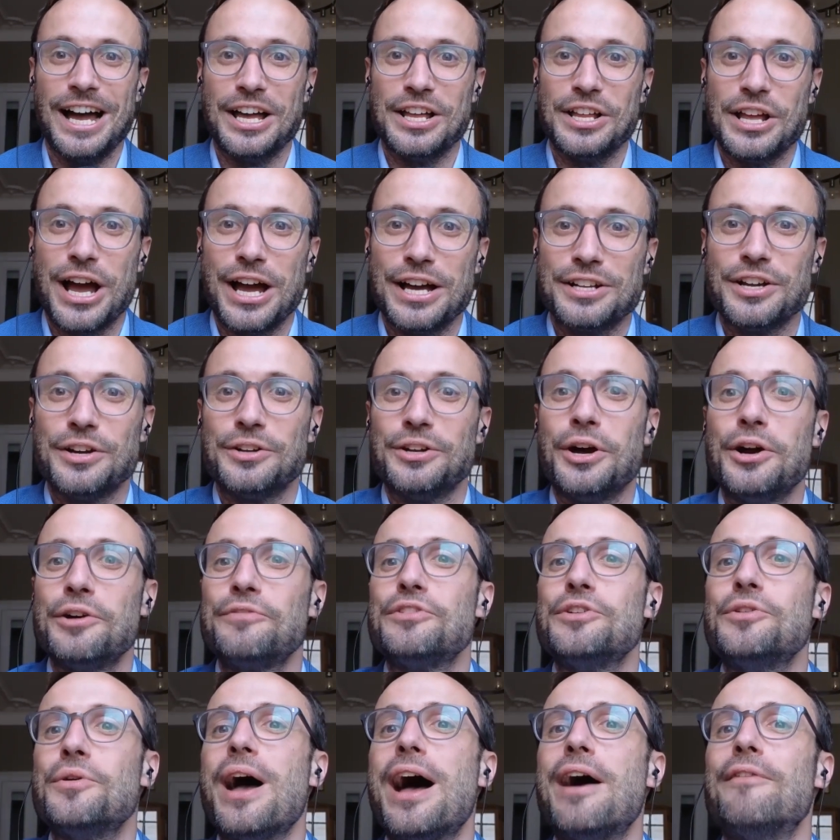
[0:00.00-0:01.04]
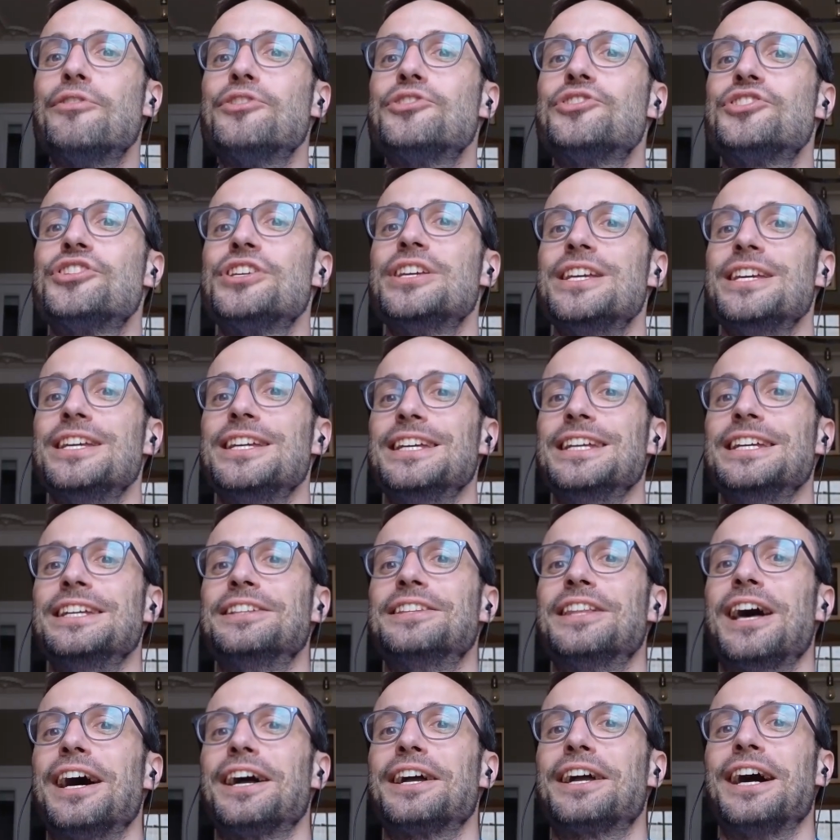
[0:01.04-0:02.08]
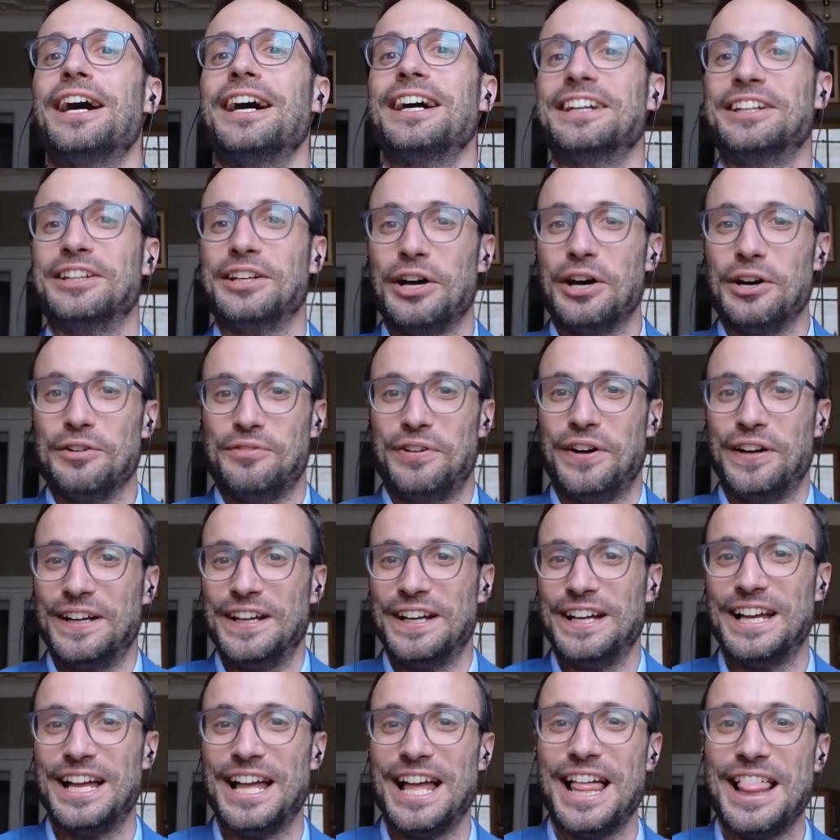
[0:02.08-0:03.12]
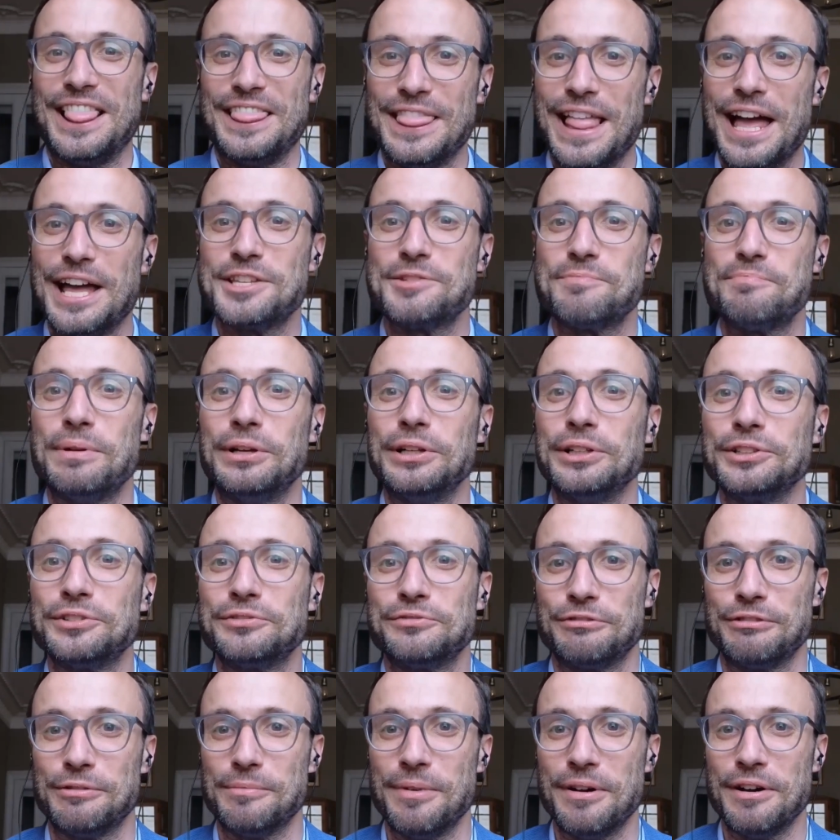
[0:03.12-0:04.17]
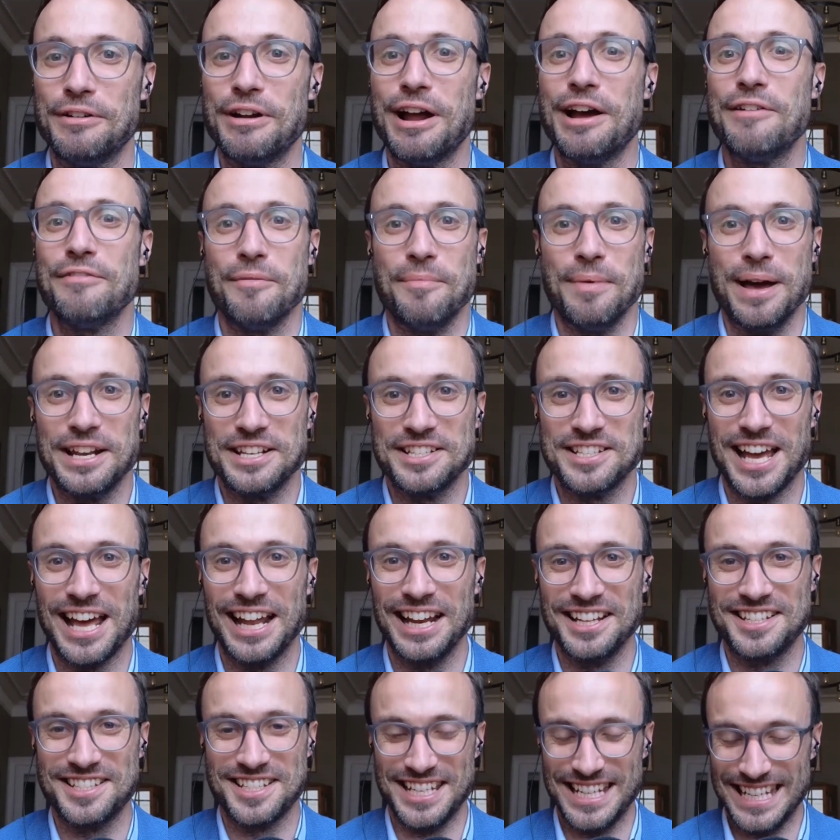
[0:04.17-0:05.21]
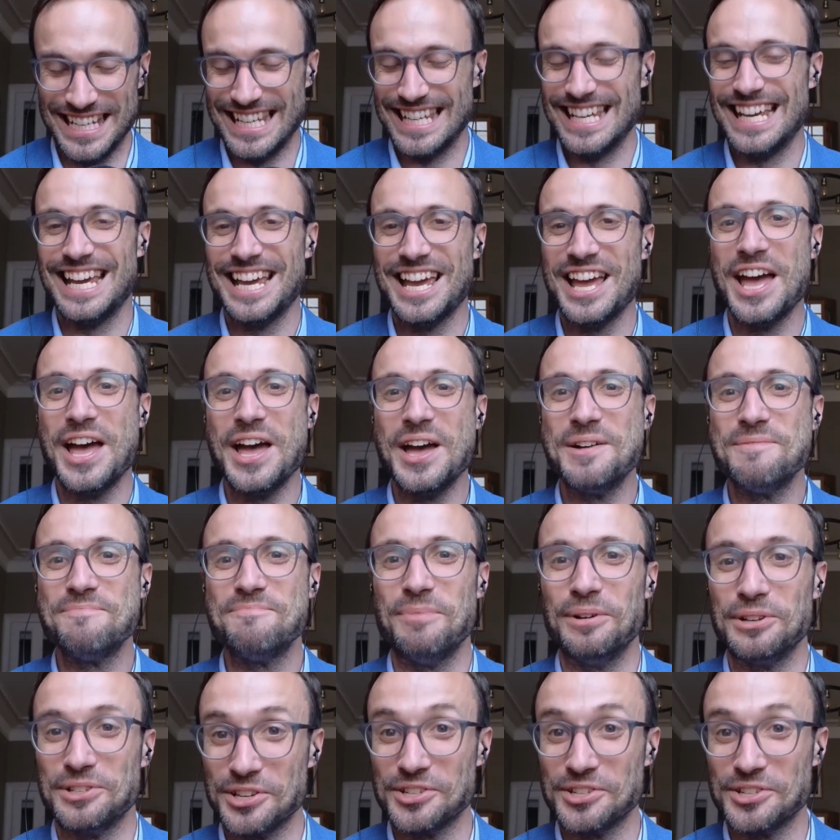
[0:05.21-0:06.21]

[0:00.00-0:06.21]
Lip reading: I don't know if you ever see that kind of let's build forever mentality, but does